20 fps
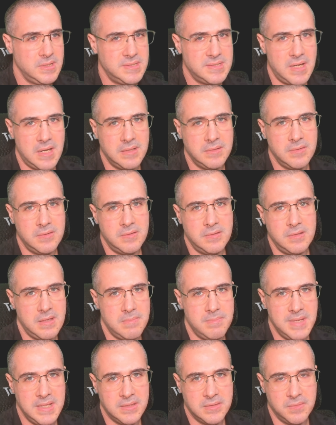It's under a
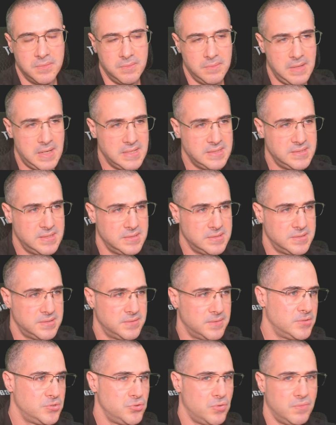MIT
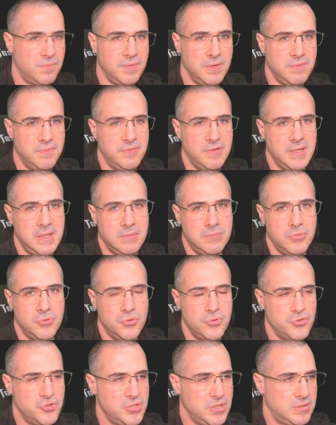license, so feel free to
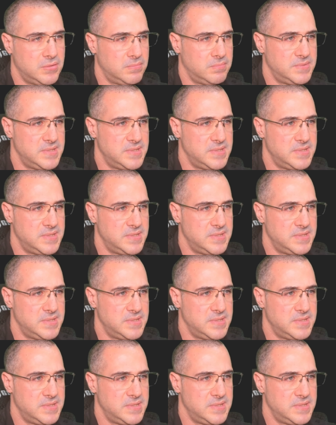use it,